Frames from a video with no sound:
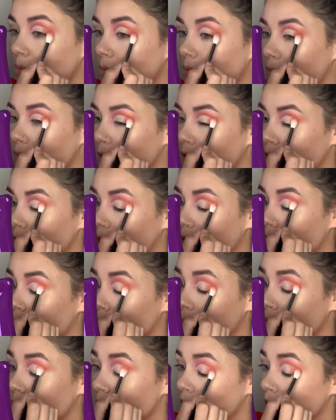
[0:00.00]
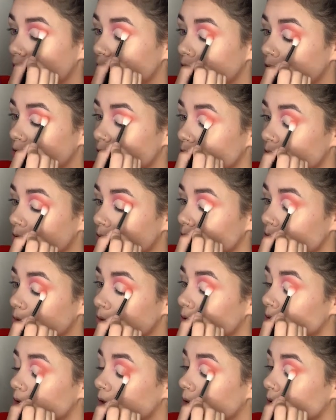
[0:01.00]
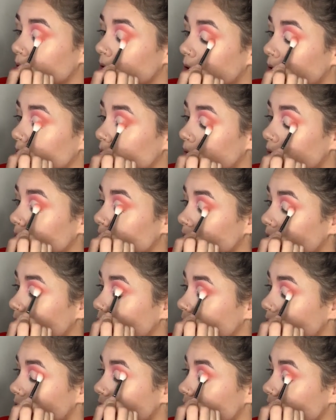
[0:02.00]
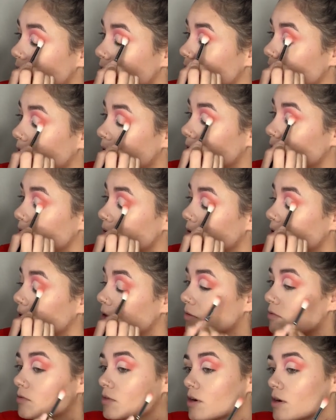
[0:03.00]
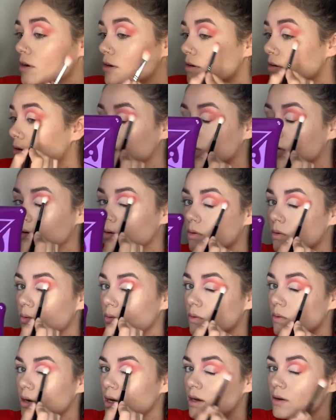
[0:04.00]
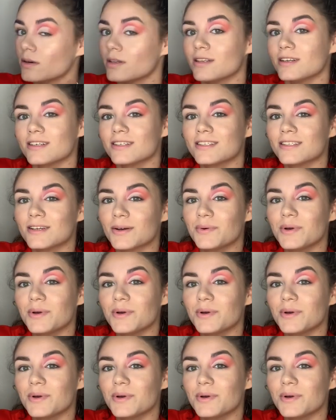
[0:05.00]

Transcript: blending up into the concealer that I already have there. Wow, it looks so